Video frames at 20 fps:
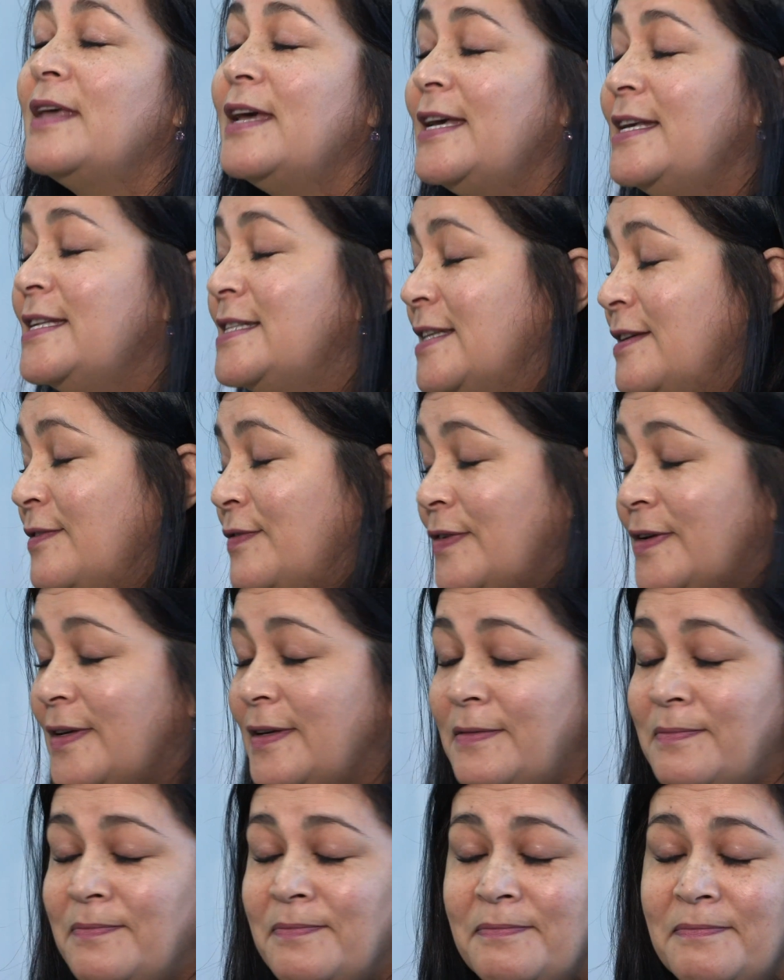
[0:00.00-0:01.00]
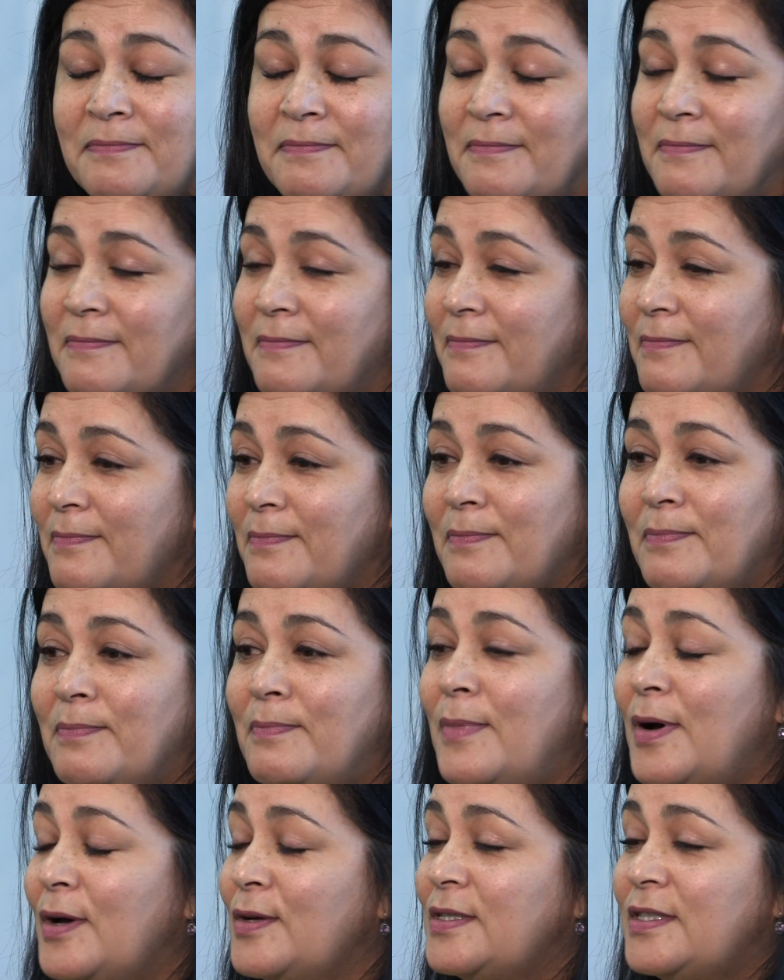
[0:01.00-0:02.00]
easy for
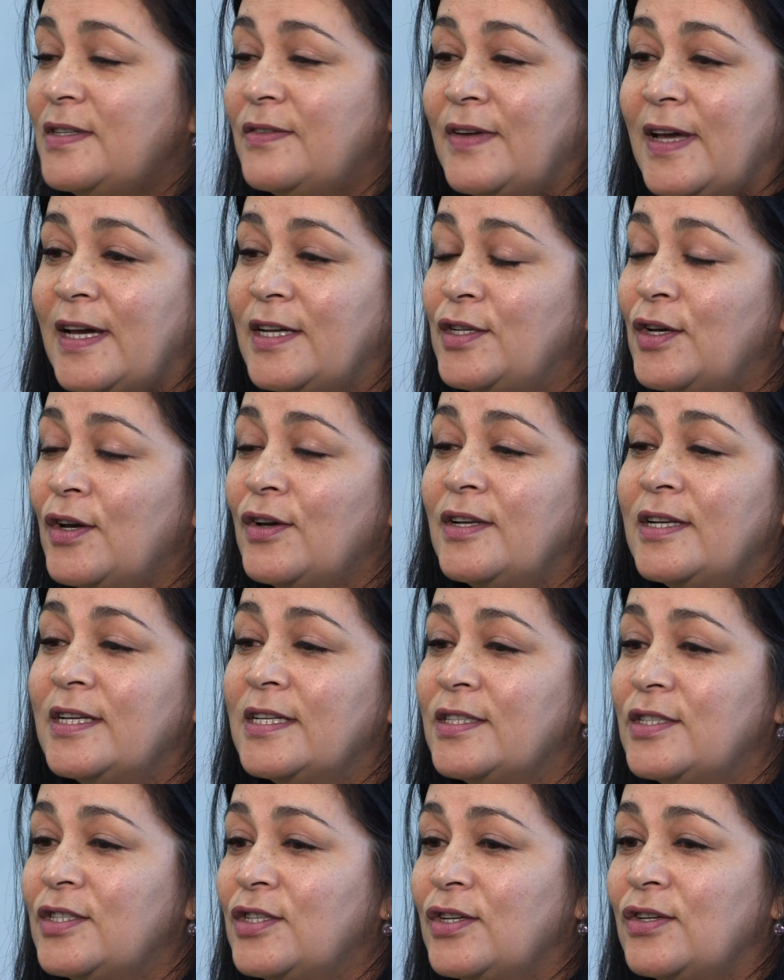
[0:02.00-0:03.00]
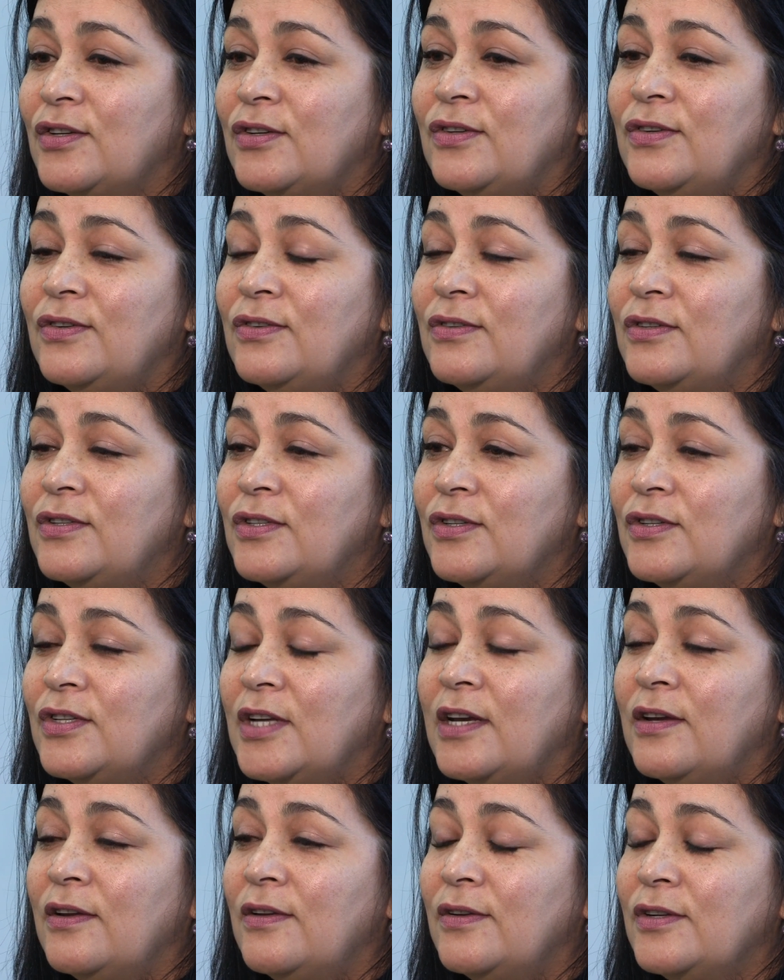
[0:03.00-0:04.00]
most of our donors to to,
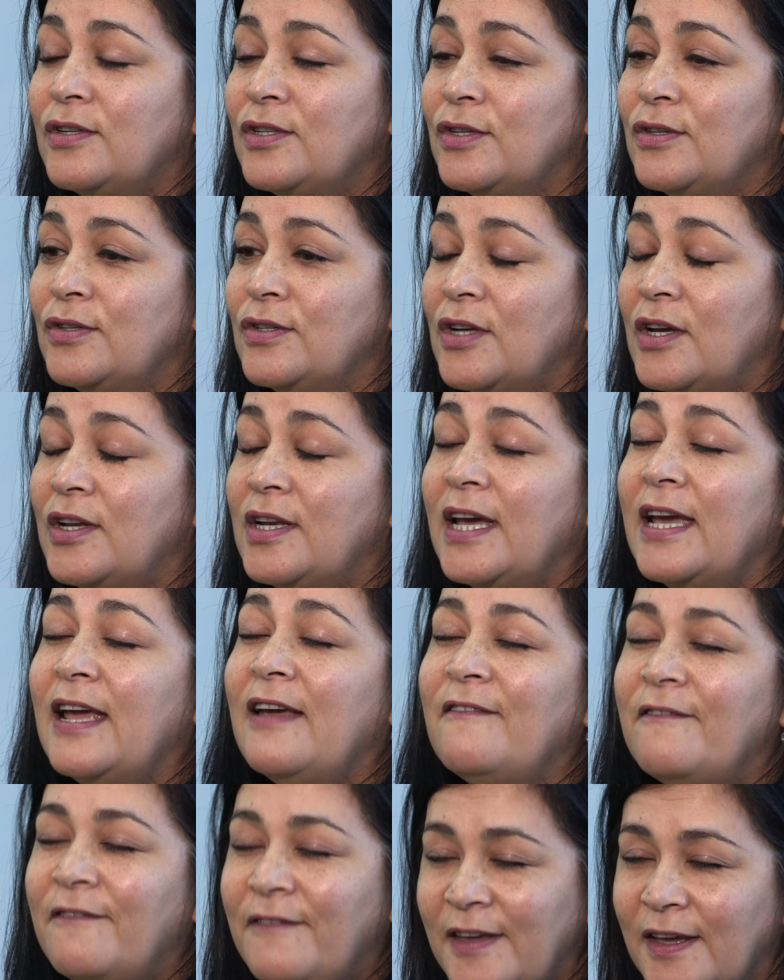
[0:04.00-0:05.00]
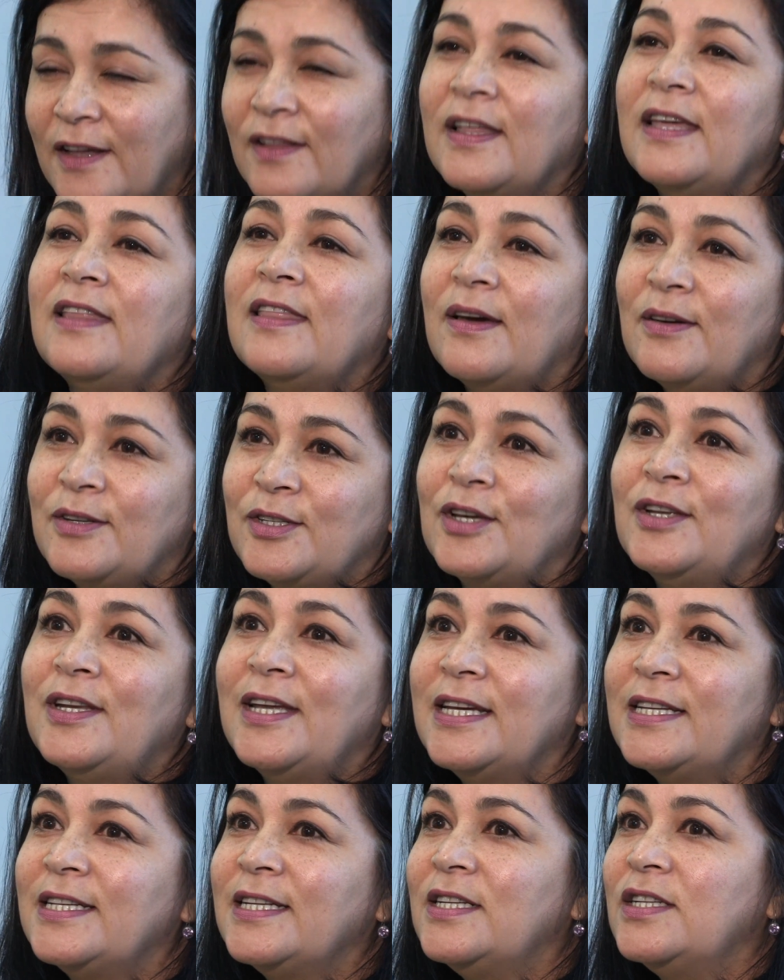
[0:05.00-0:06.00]
do, to donate and feel that they were
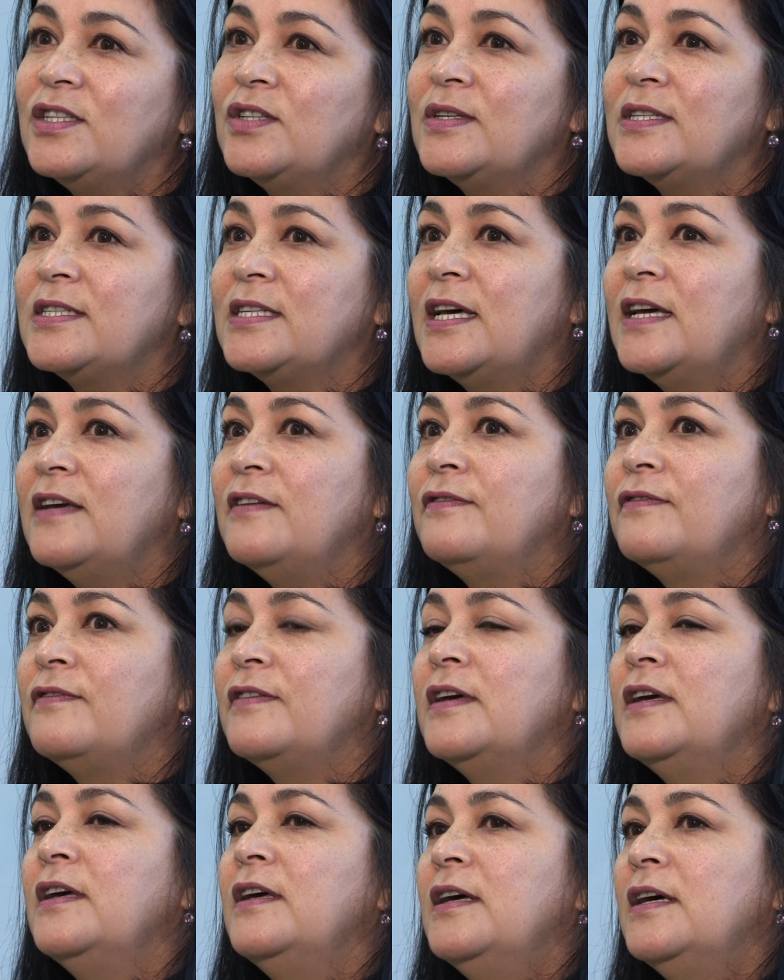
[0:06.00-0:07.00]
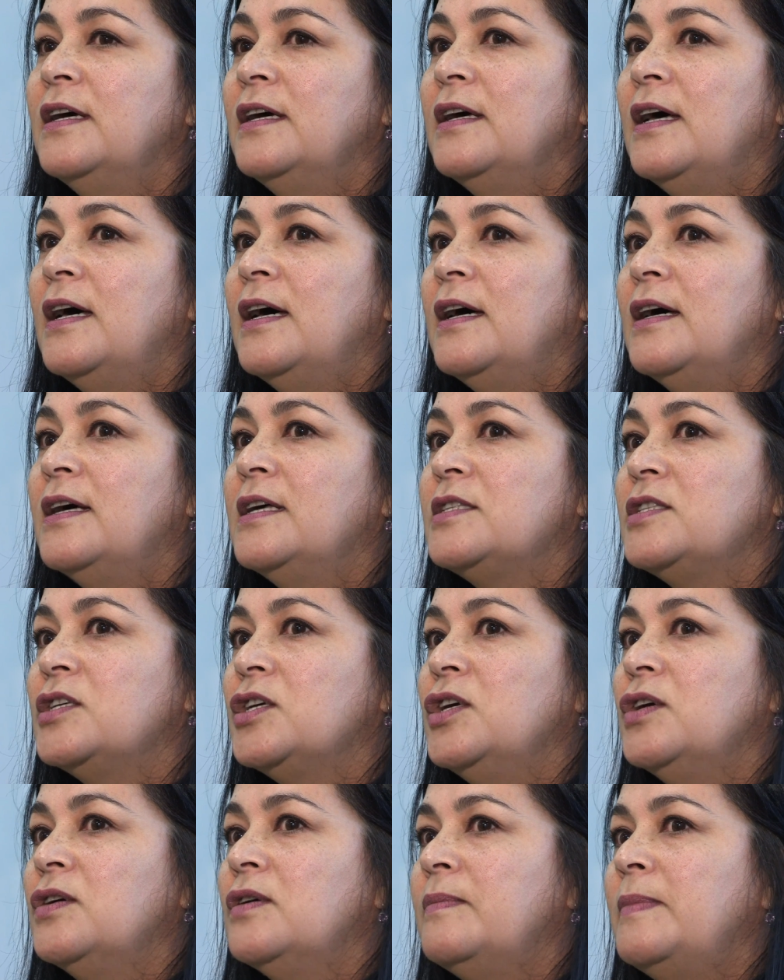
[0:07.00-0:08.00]
donating to a safe, Uh,
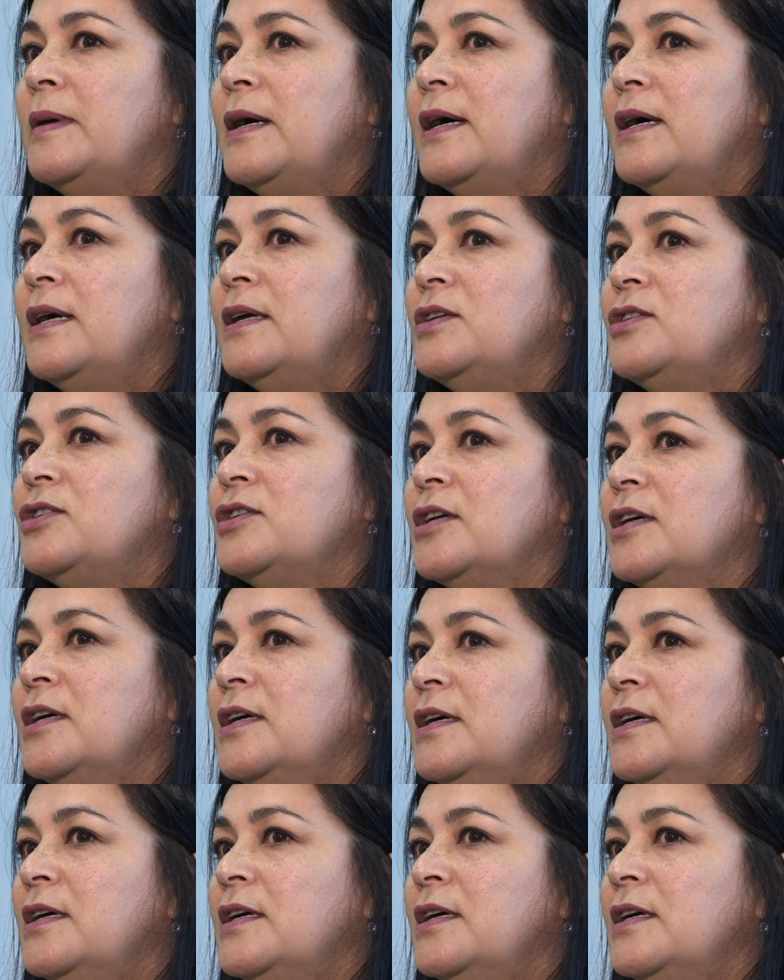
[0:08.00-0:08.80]
secure page. Yeah.